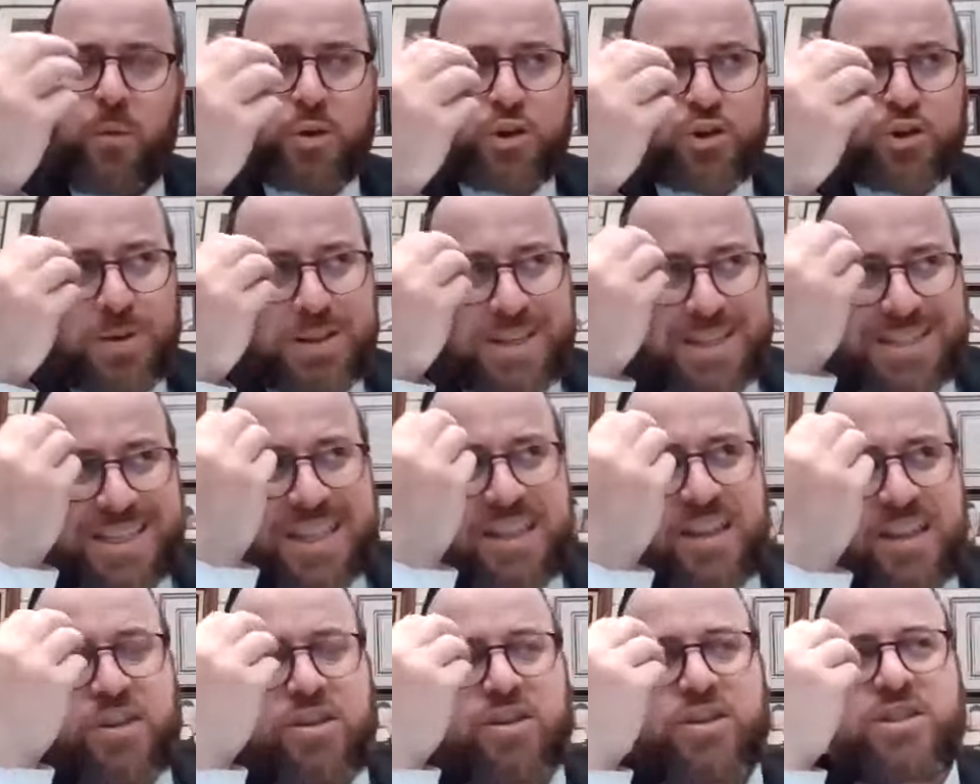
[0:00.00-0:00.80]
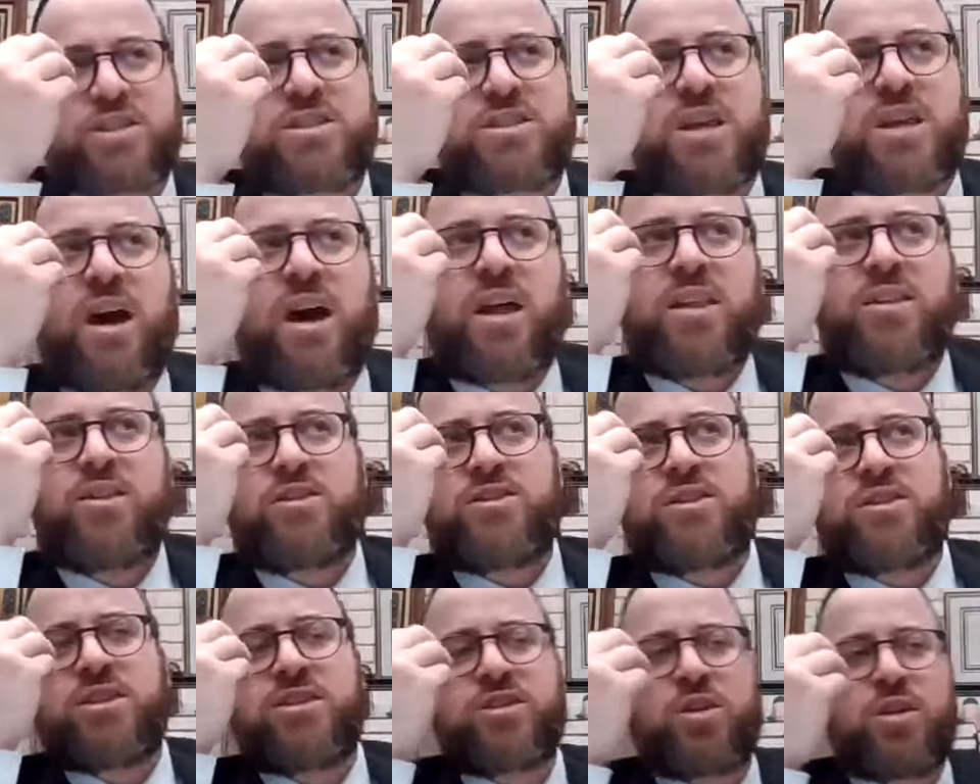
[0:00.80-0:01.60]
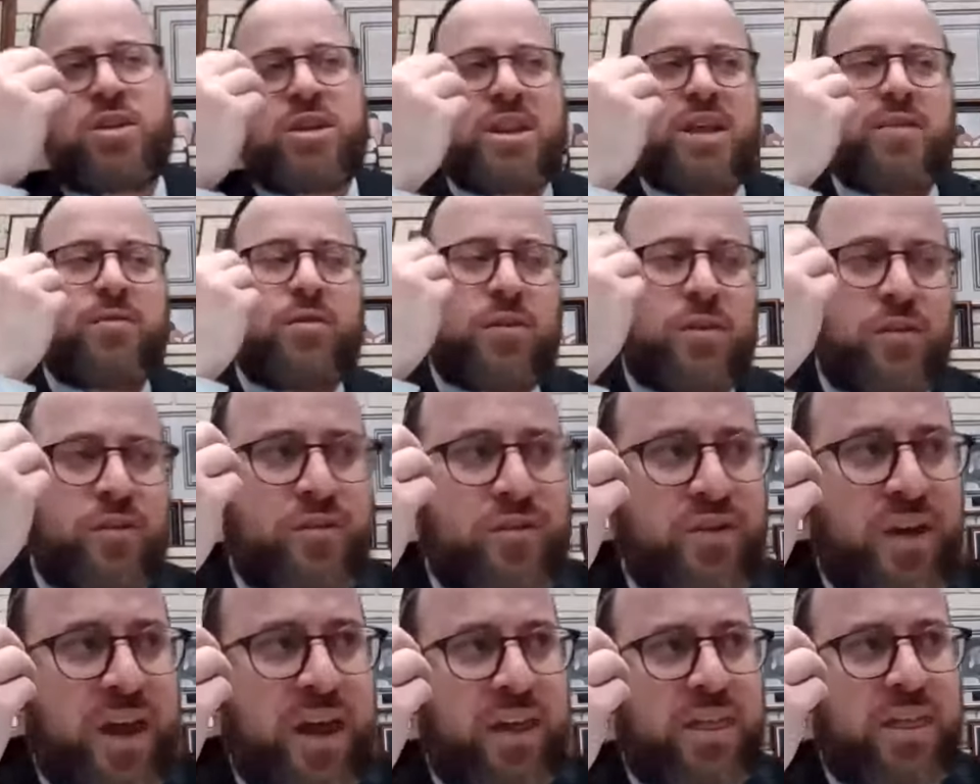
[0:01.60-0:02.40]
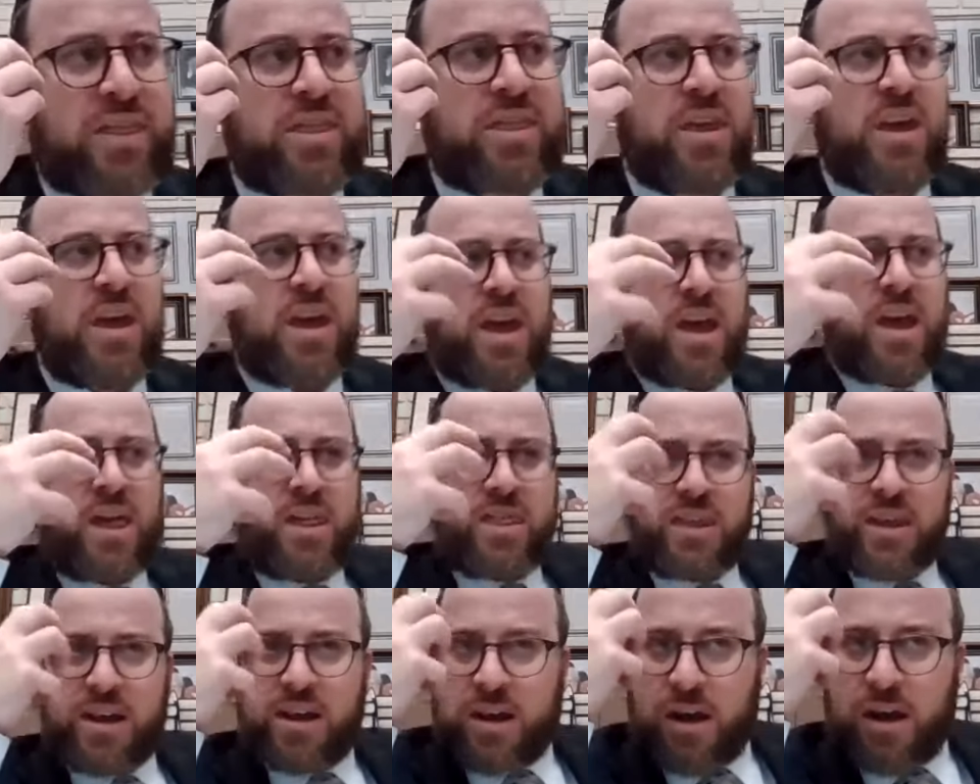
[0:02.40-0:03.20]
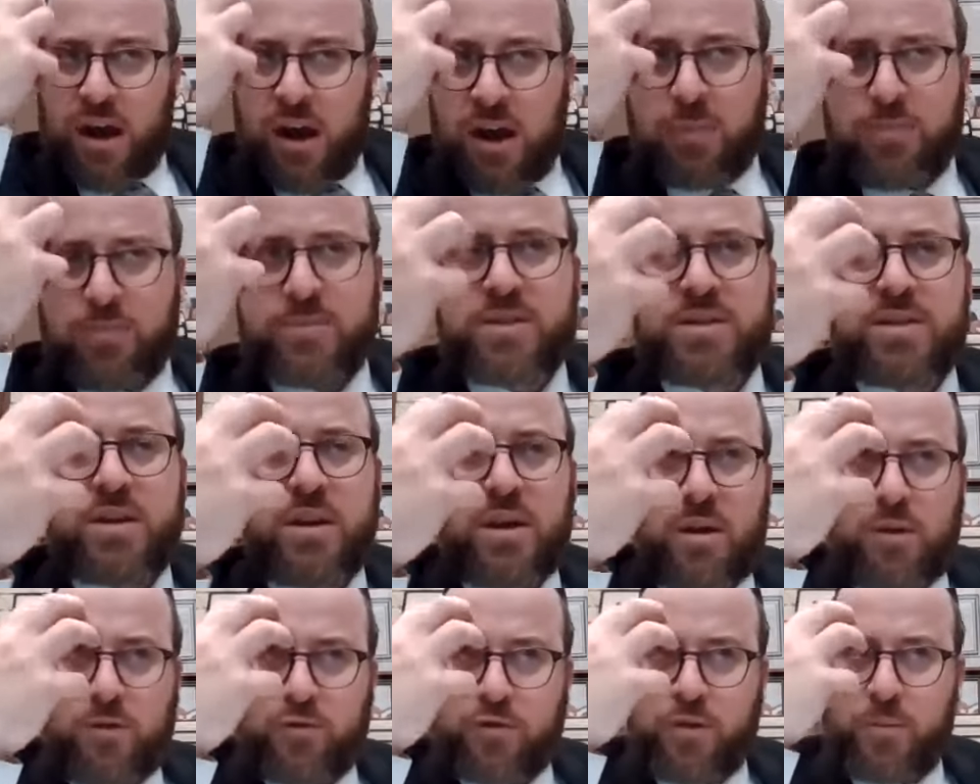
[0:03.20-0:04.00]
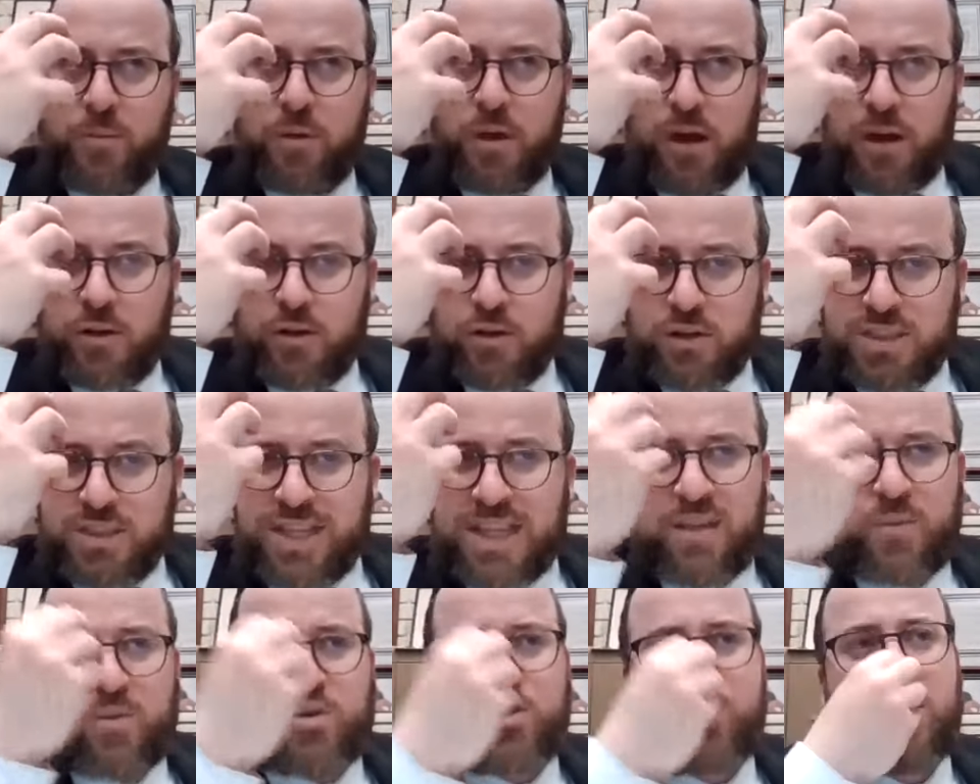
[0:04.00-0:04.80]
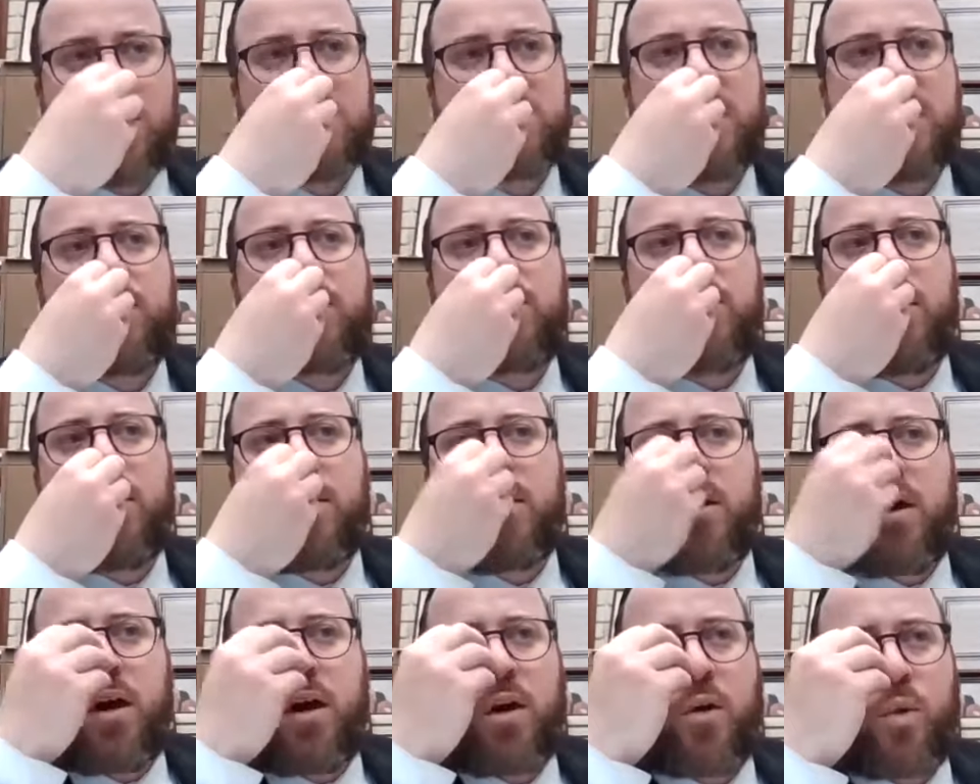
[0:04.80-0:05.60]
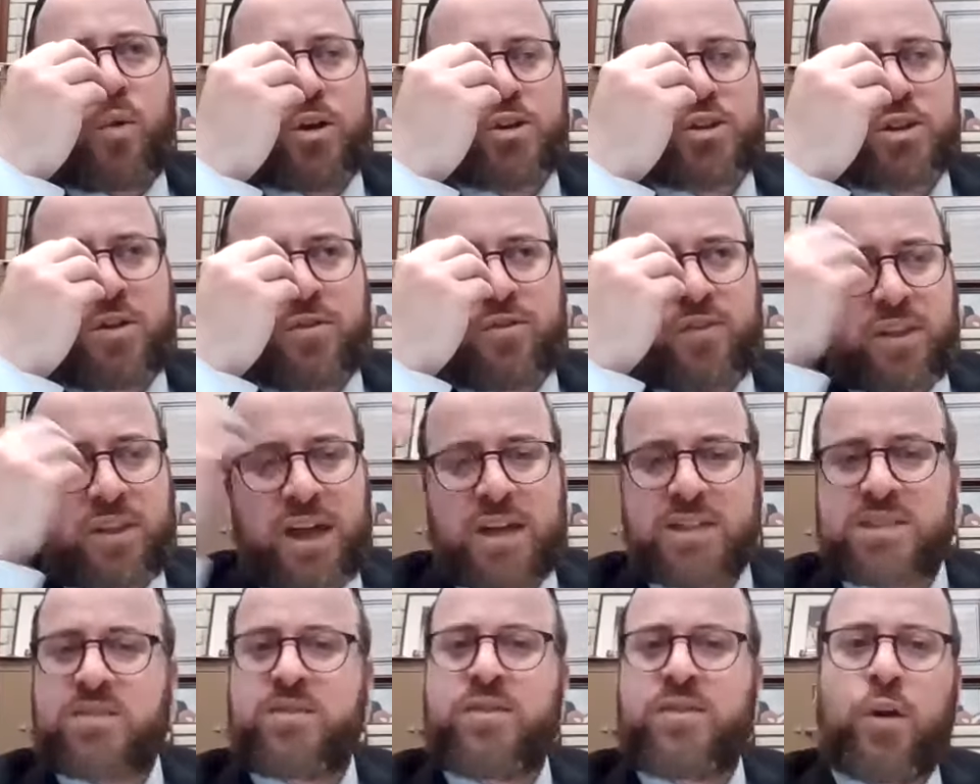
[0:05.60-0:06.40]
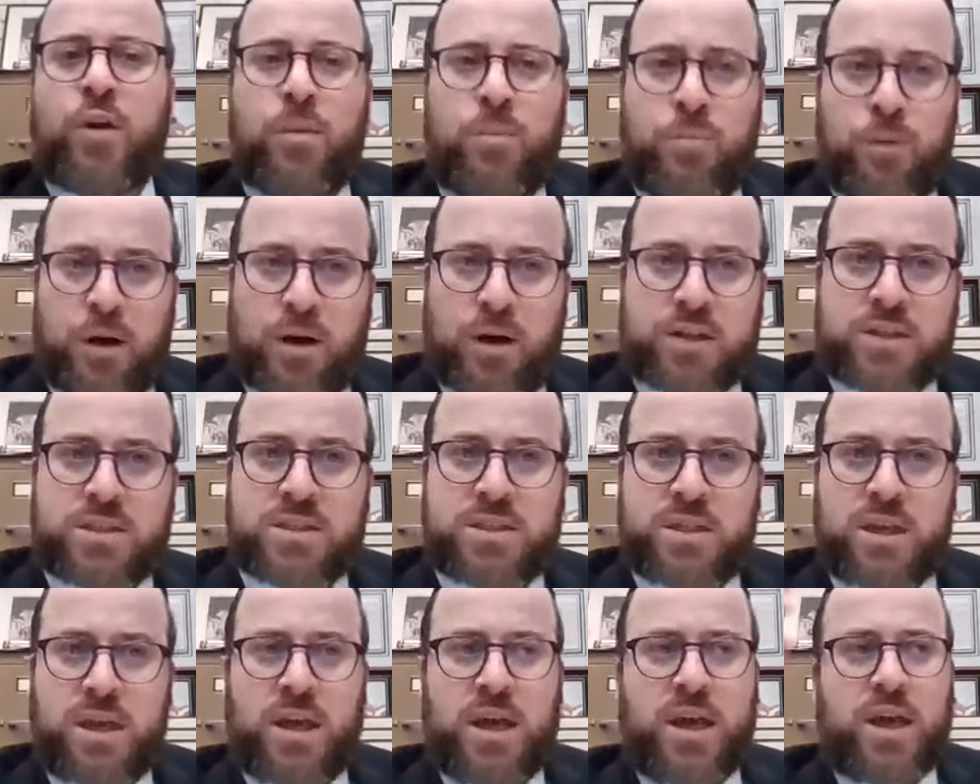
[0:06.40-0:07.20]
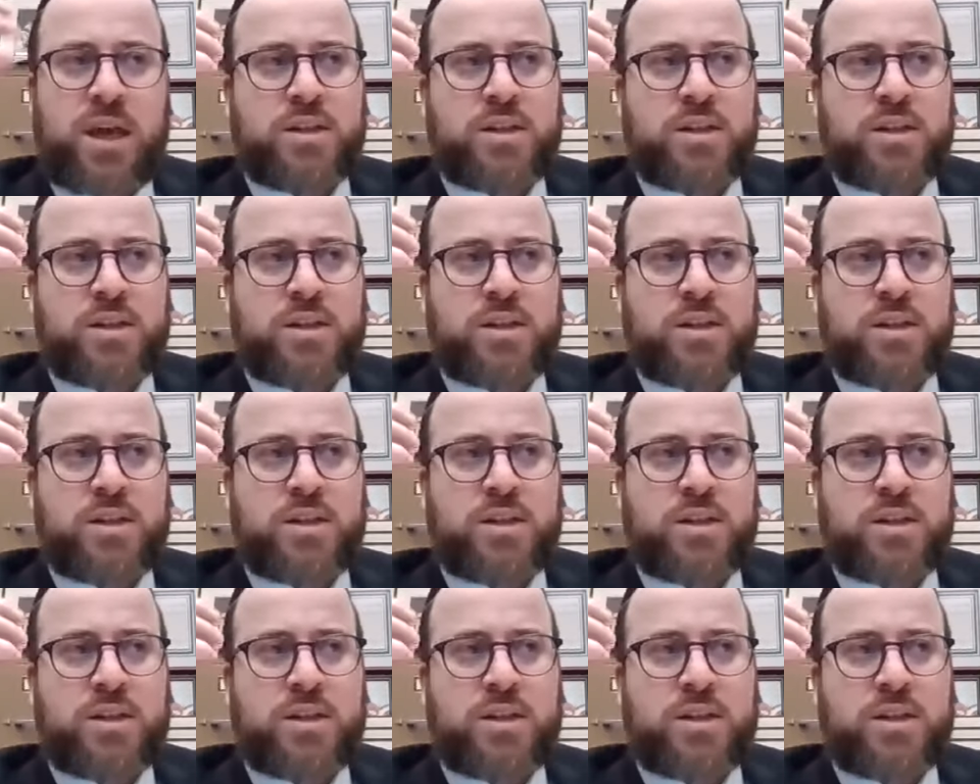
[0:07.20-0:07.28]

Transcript: which means that there's a, there's a certain level of faith that comes from understanding, which is not a question of philosophy or books.